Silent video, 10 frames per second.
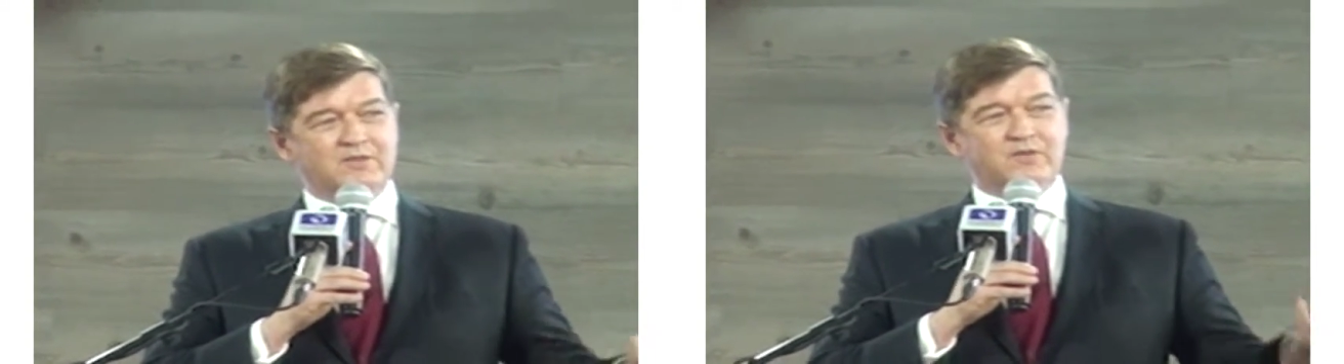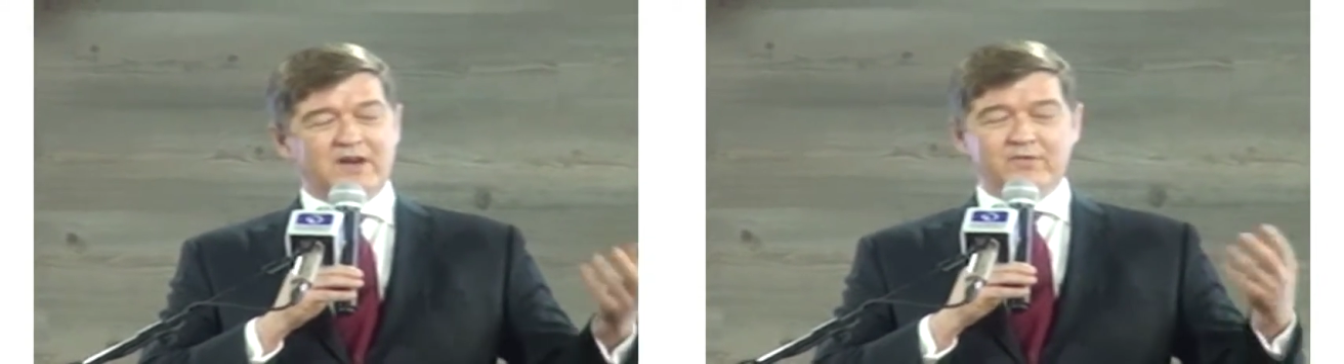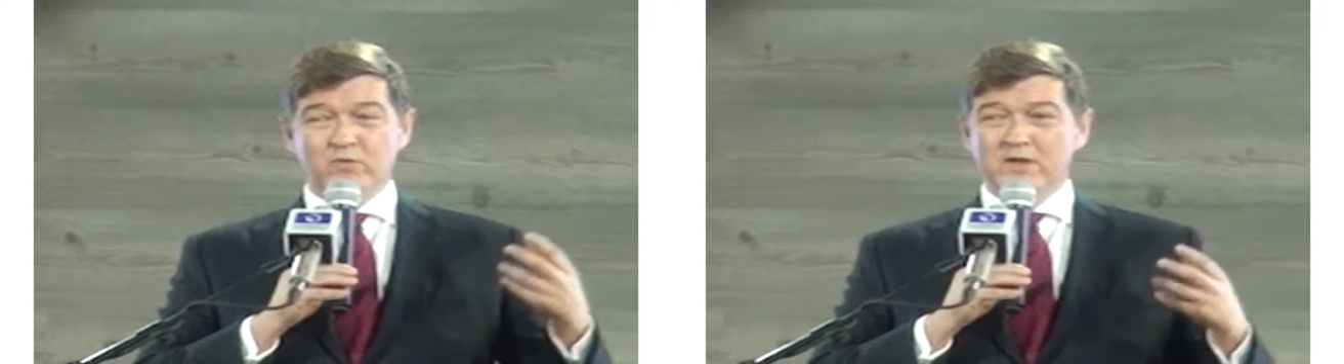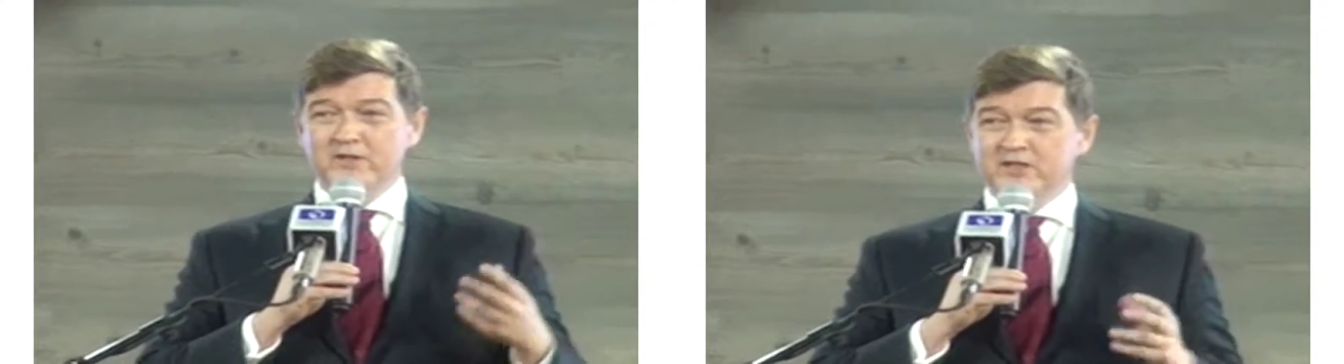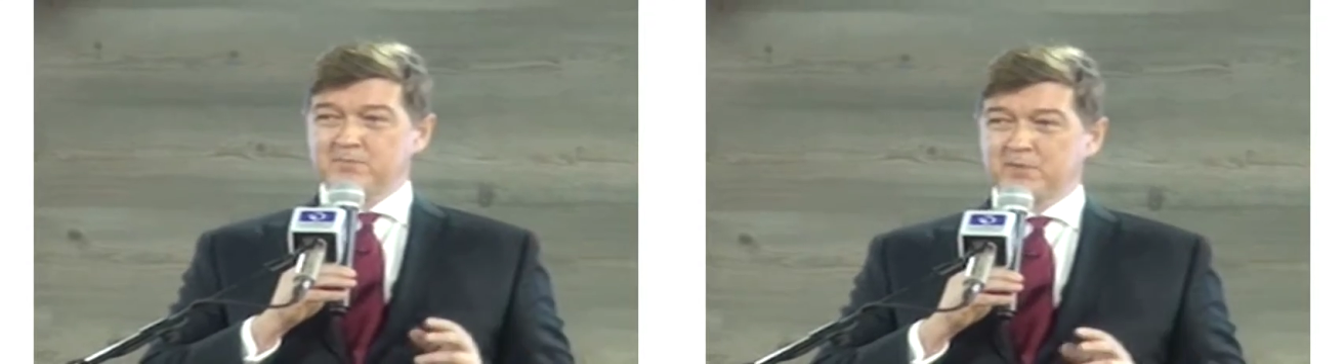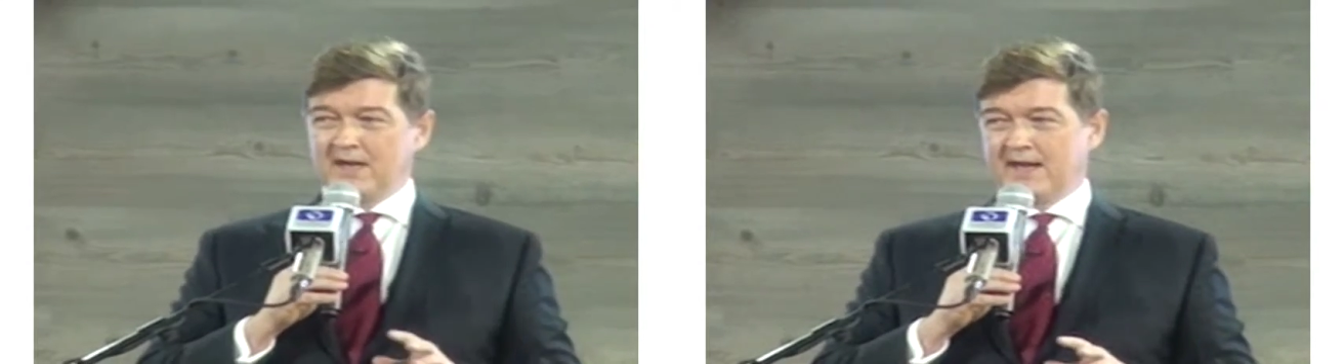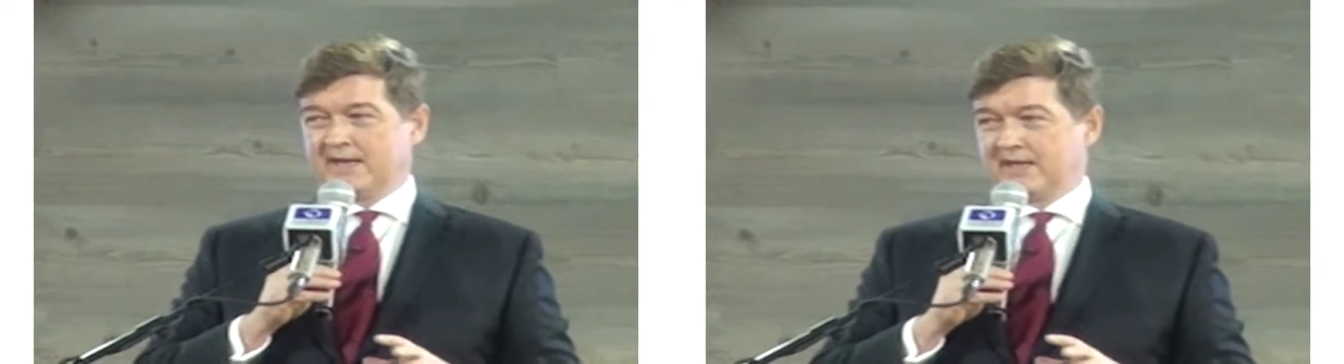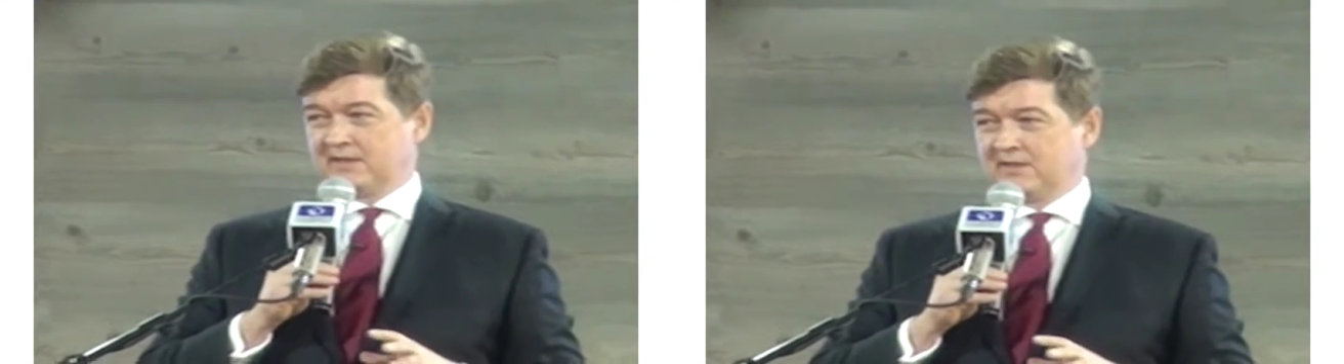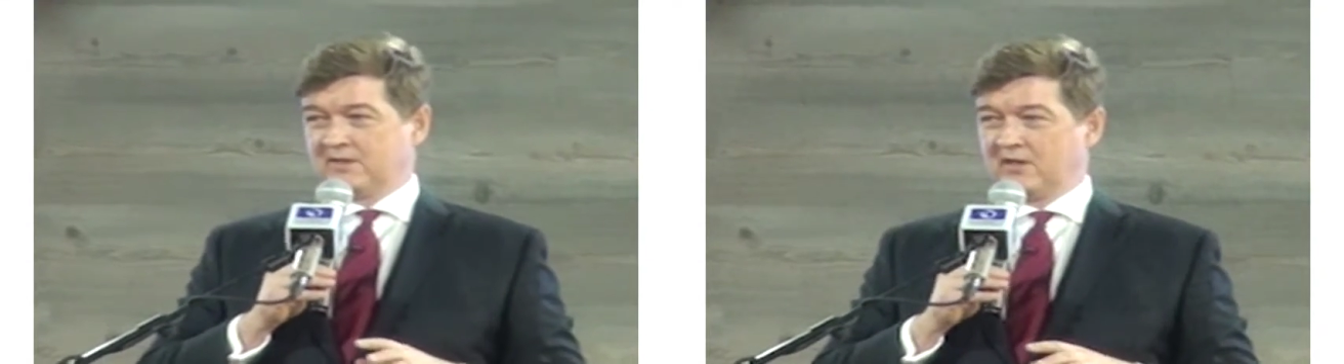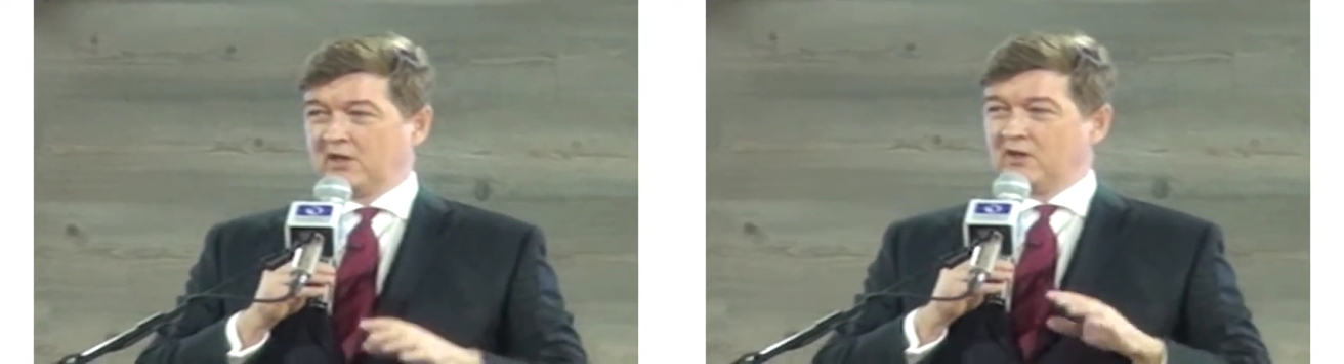for everyone on this planet,
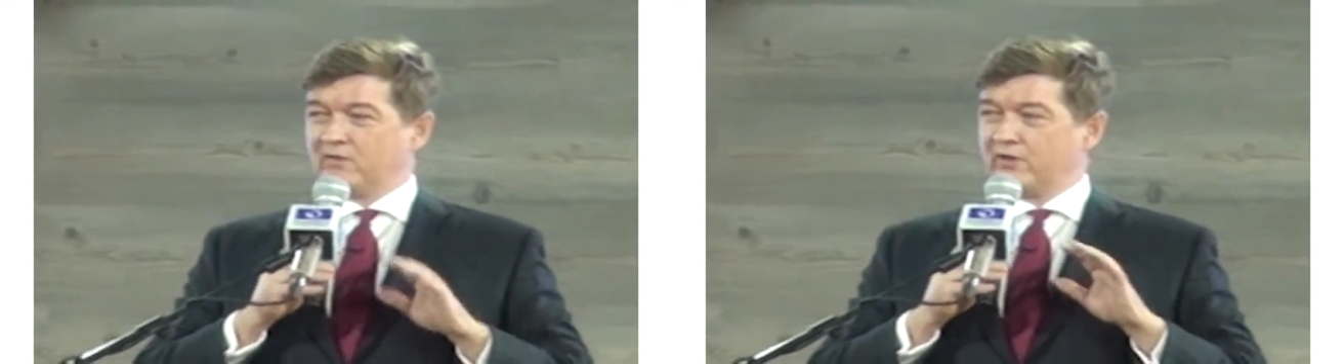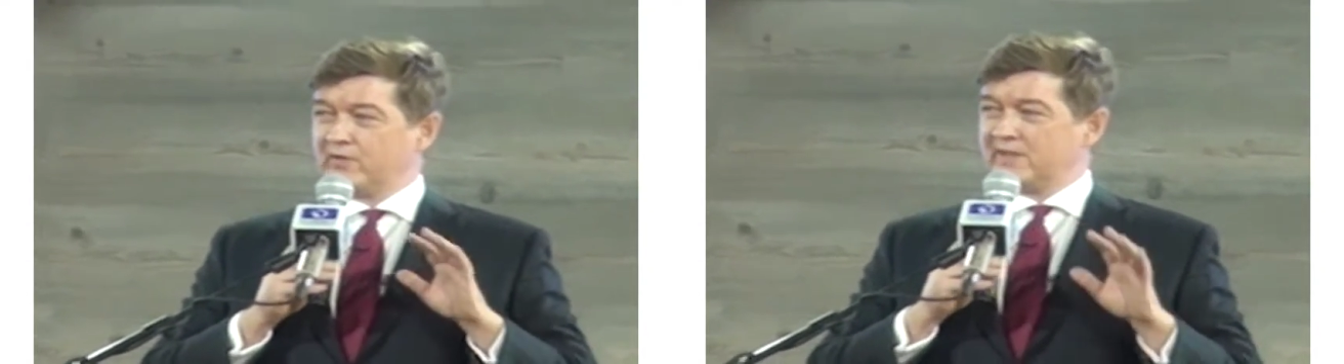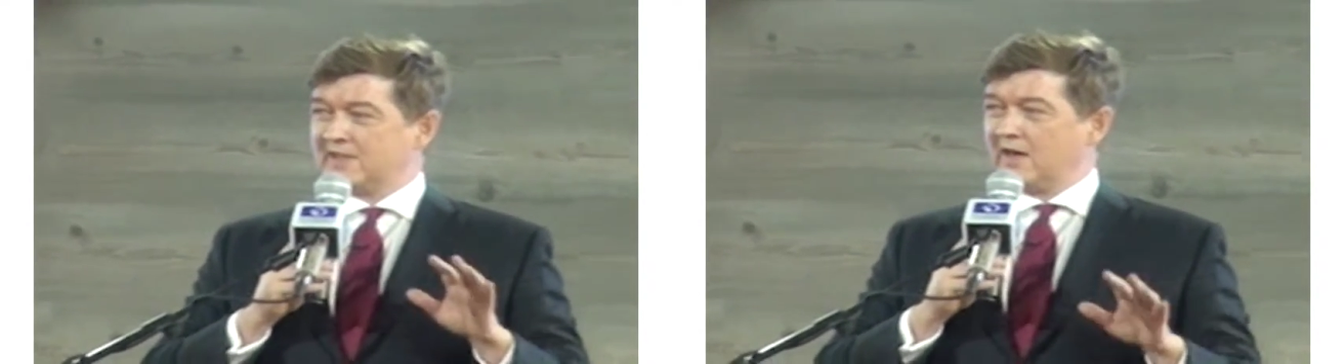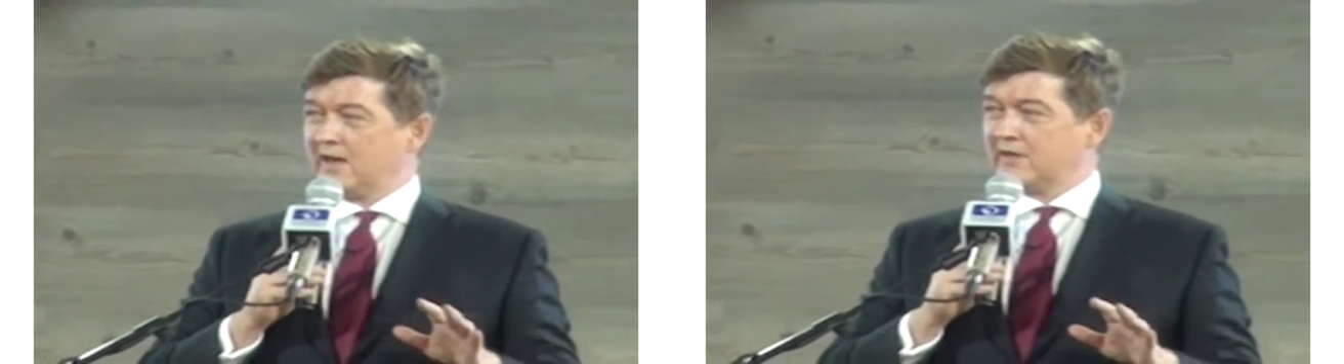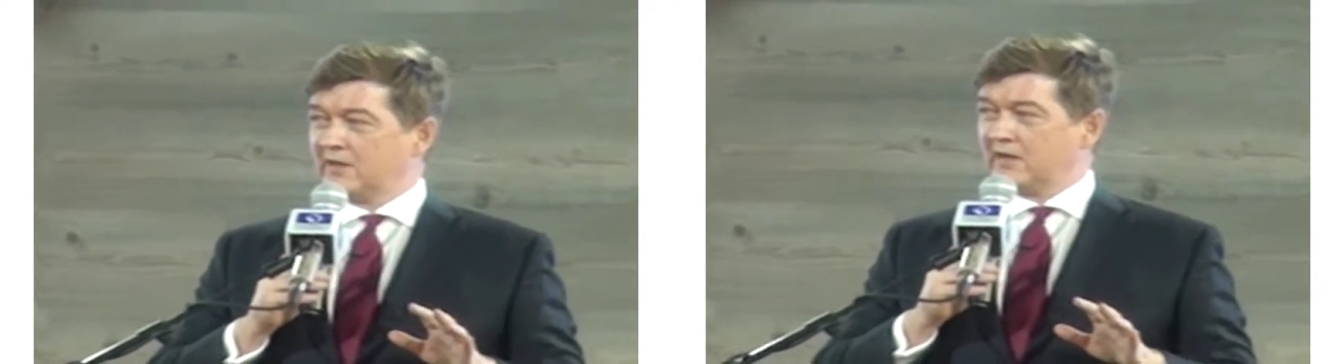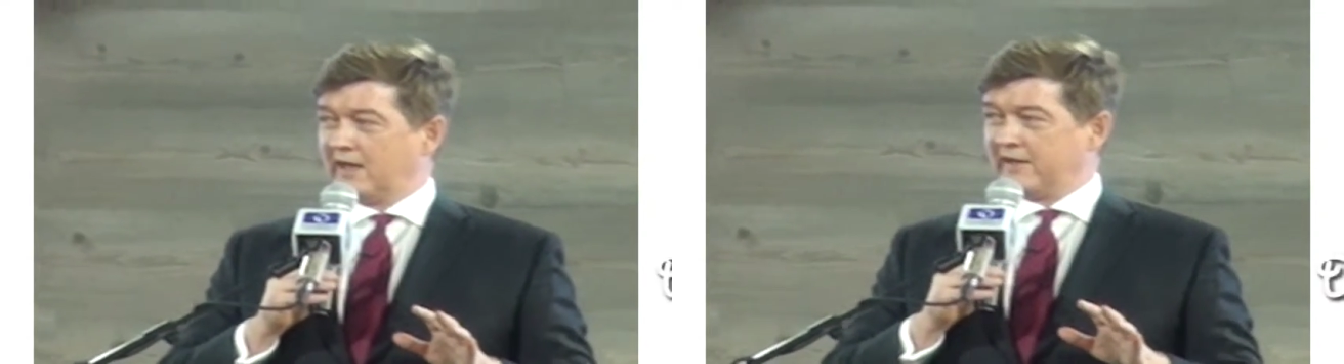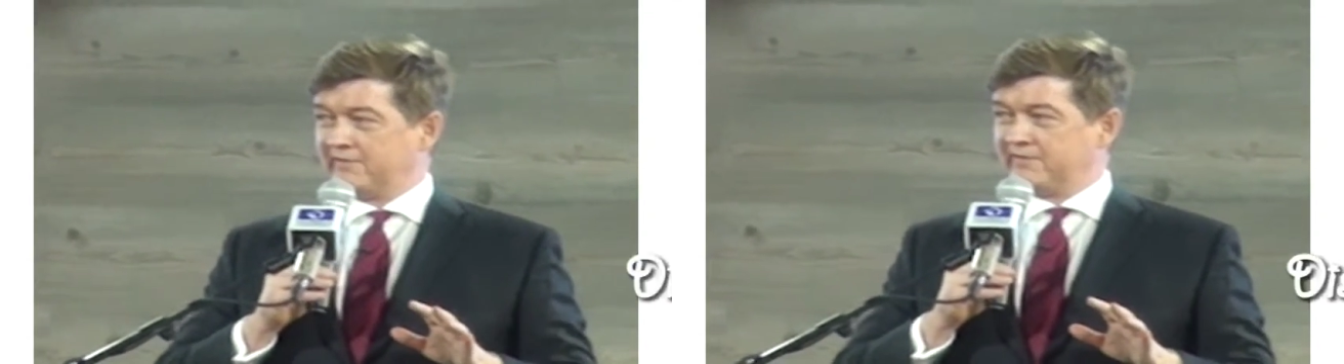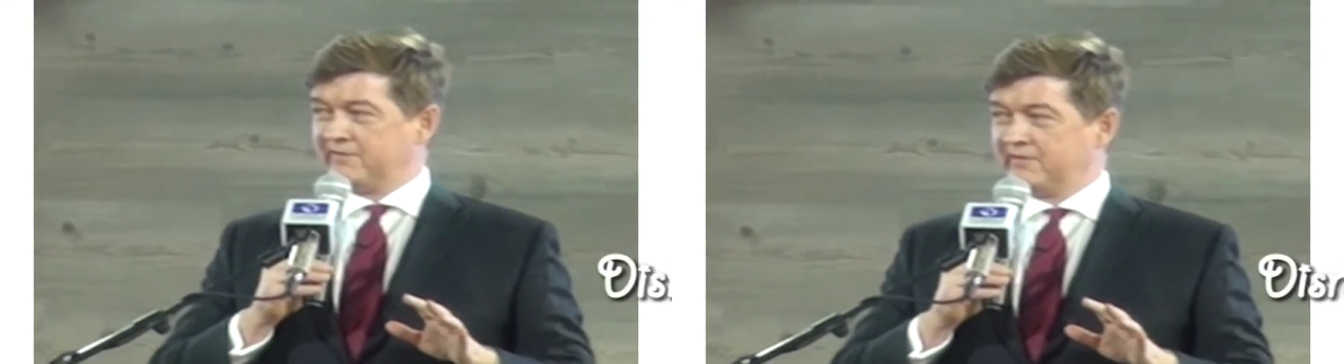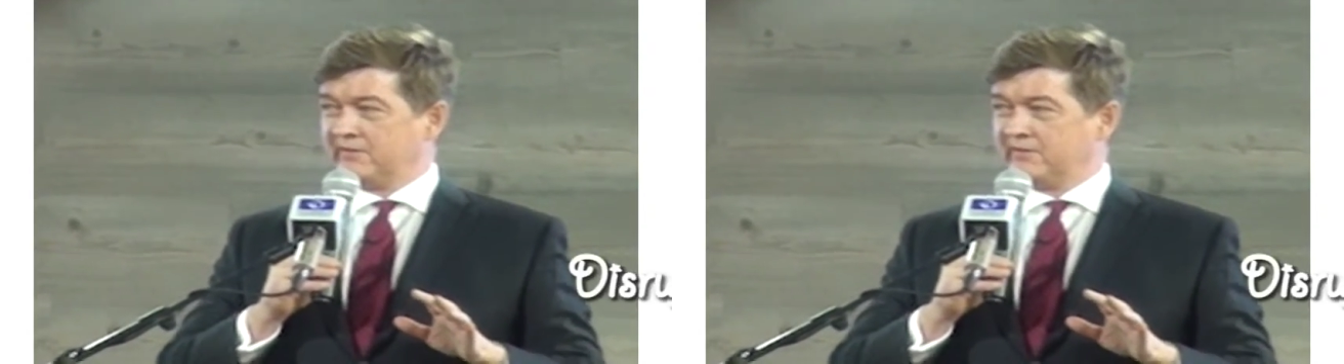for their entire life,